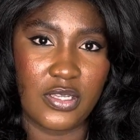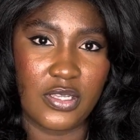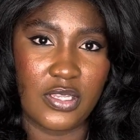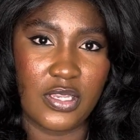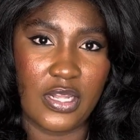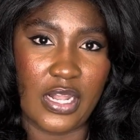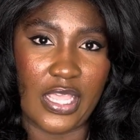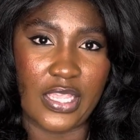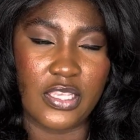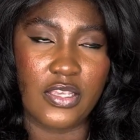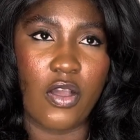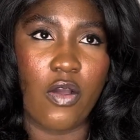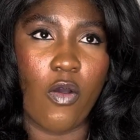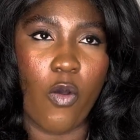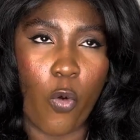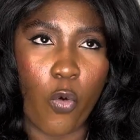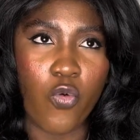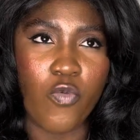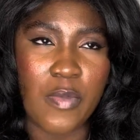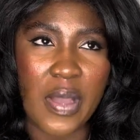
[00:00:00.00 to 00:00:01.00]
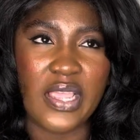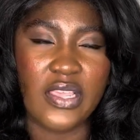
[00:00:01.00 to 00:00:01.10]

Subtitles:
Like, oh my